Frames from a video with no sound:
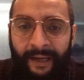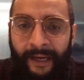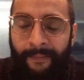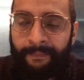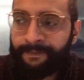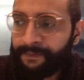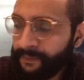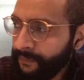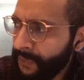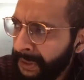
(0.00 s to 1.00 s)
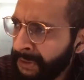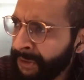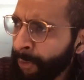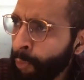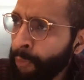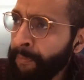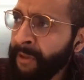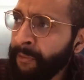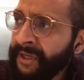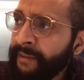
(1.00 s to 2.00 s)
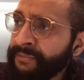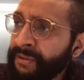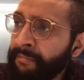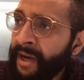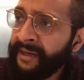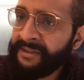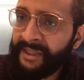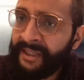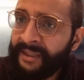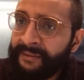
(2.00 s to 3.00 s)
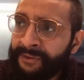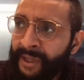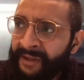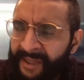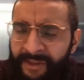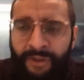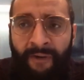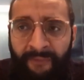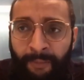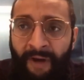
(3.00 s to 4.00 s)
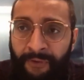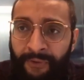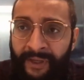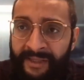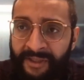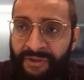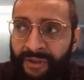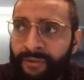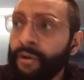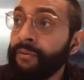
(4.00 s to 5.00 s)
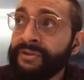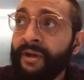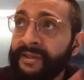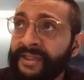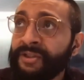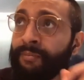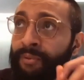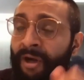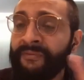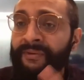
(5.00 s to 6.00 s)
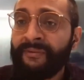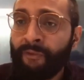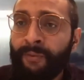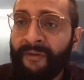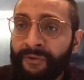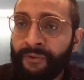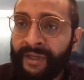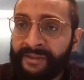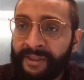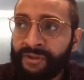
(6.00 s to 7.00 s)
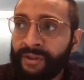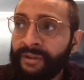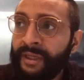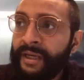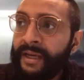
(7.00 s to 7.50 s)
The big one that comes to mind is I think it's a not-for-profit organization. No, it's not. It's actually a for-profit organization.